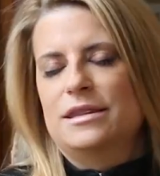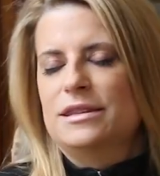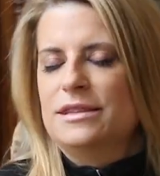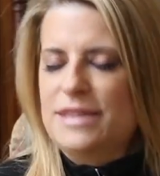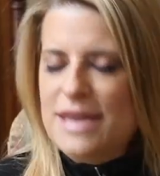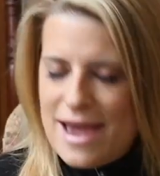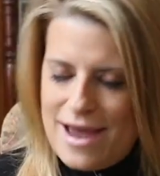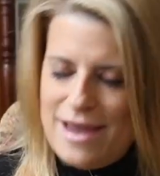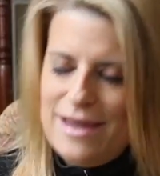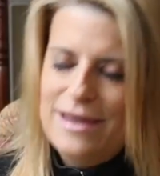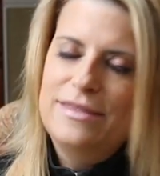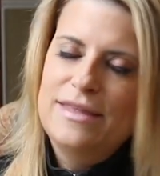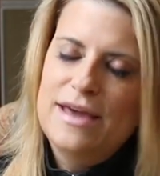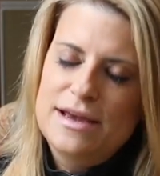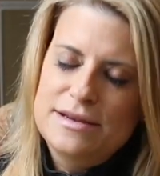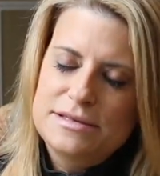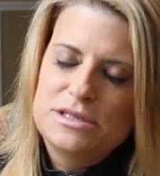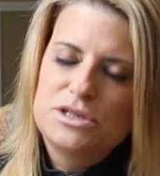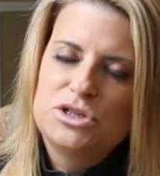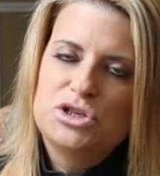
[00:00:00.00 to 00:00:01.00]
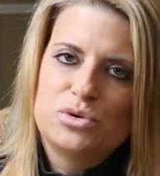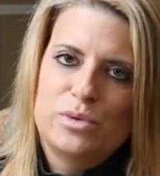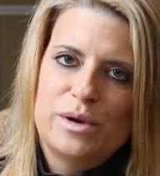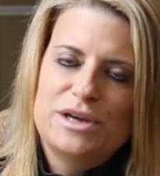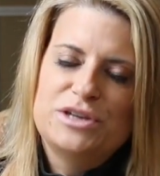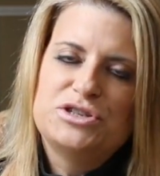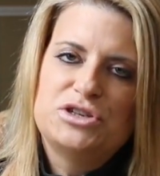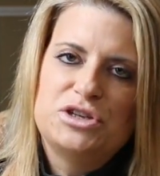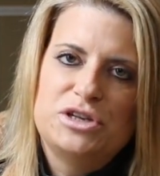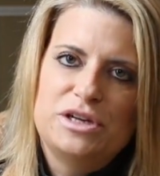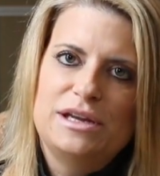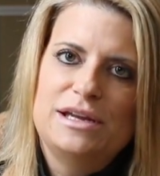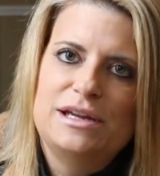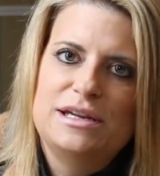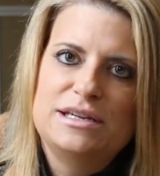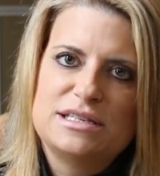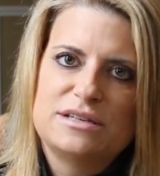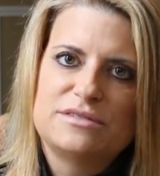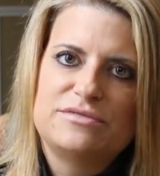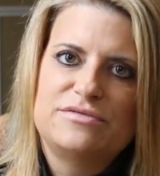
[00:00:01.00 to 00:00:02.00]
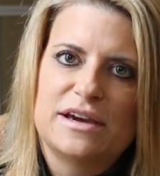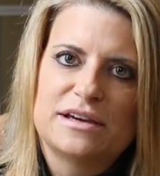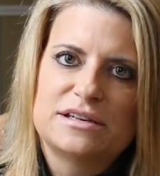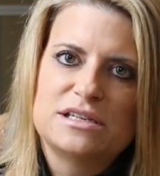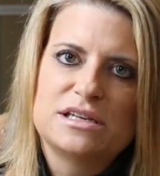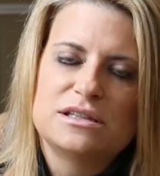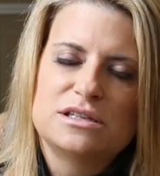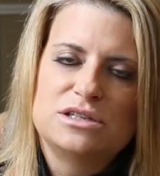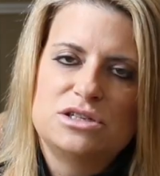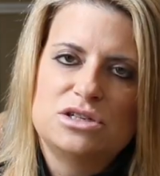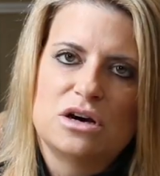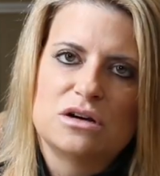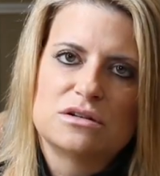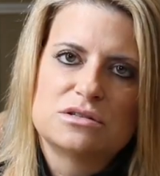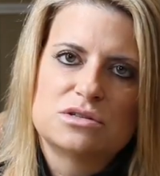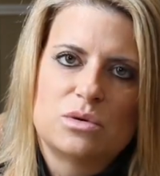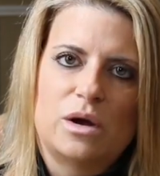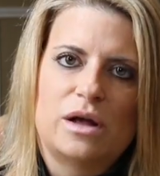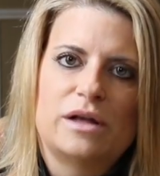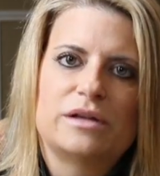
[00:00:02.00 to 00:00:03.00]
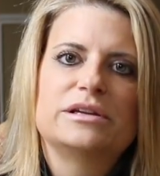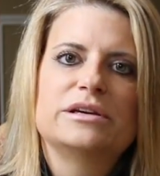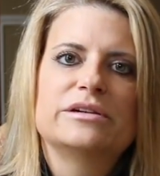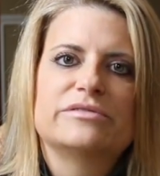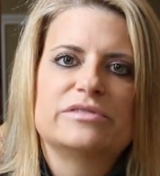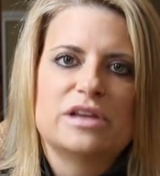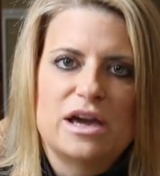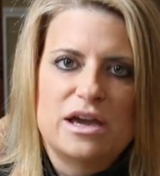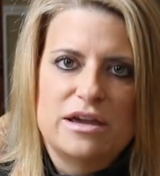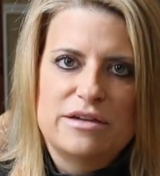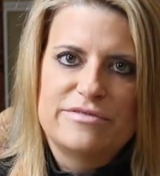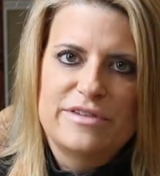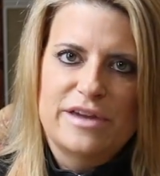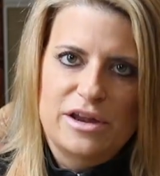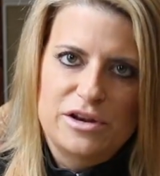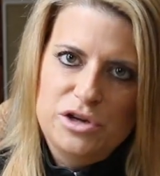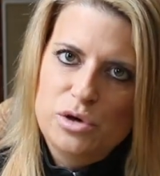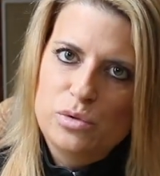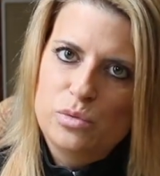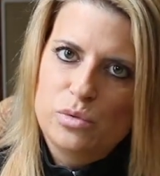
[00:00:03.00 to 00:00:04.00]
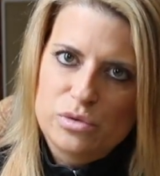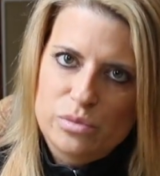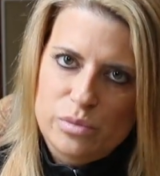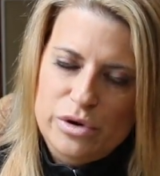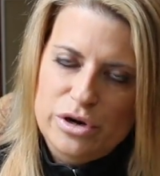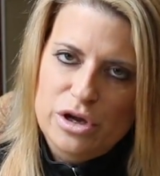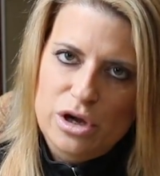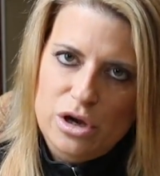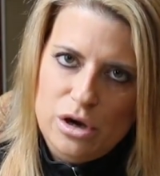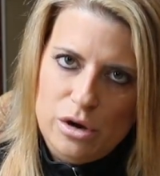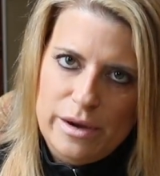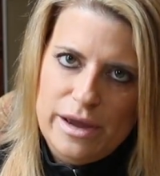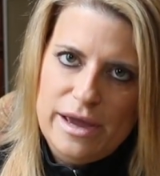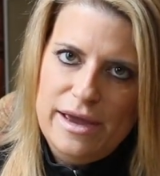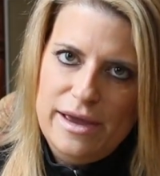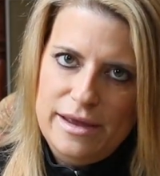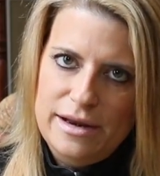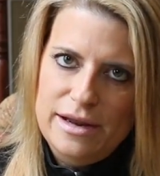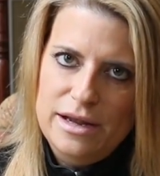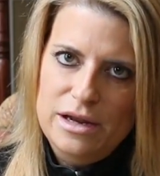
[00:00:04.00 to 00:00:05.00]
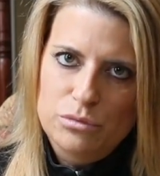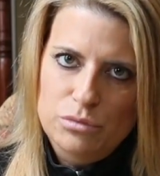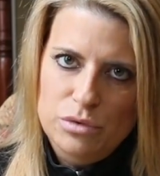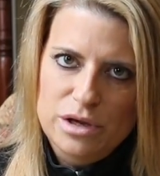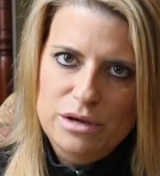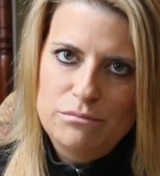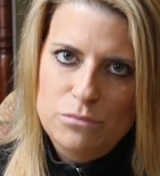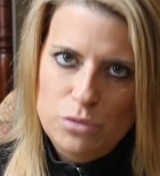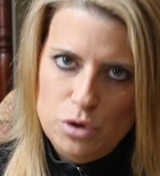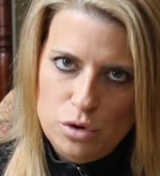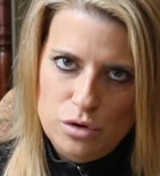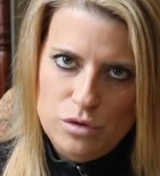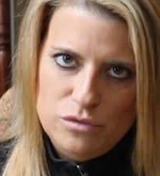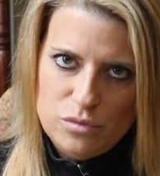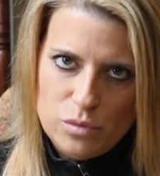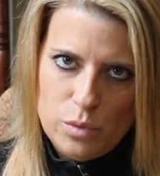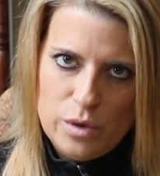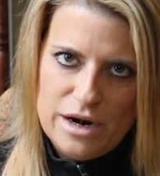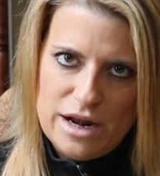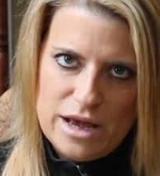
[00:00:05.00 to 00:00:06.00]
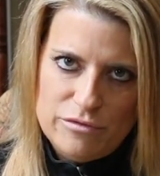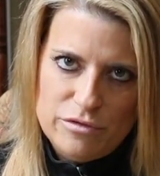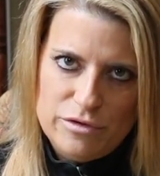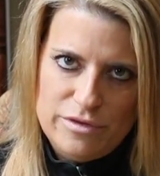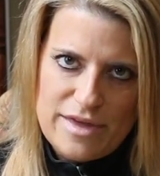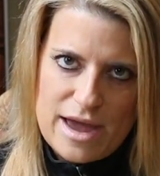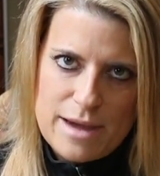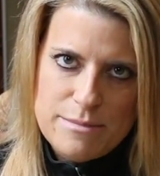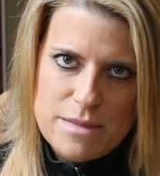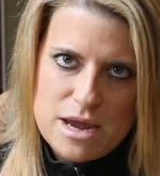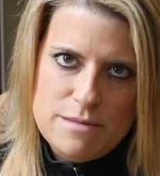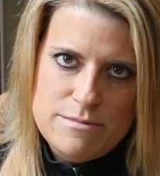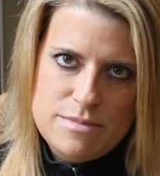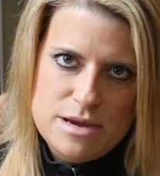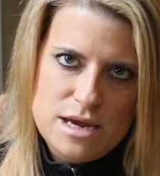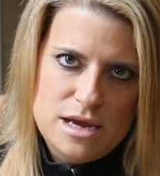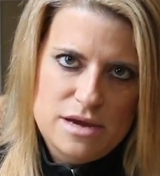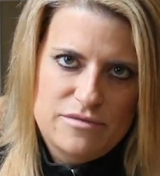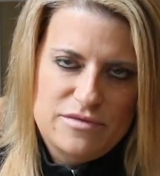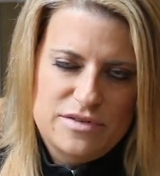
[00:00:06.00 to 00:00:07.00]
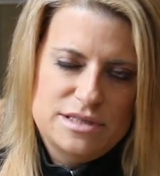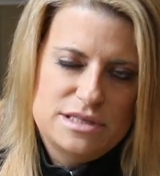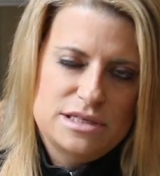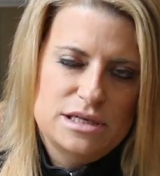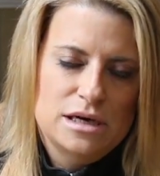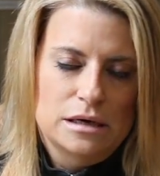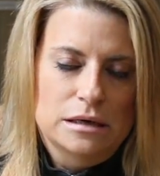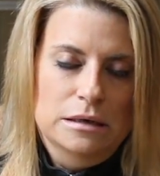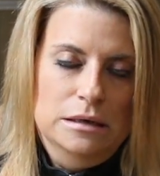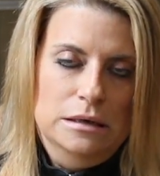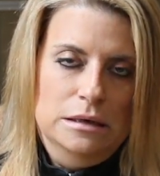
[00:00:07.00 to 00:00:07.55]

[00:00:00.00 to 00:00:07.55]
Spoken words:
That in that situation, it is affecting the dog's quality of life, and you would want to go ahead and remove whatever that may be, if it's a